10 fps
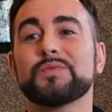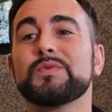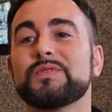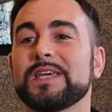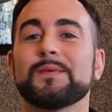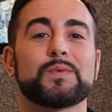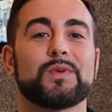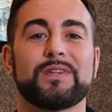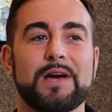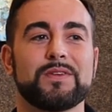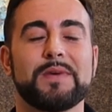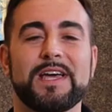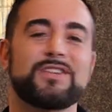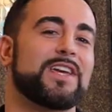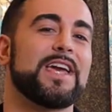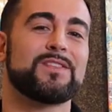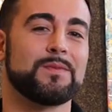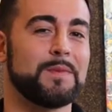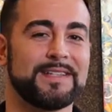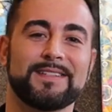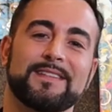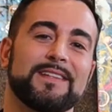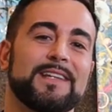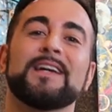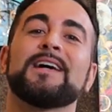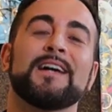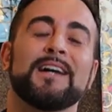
museums were, that was my education, basically.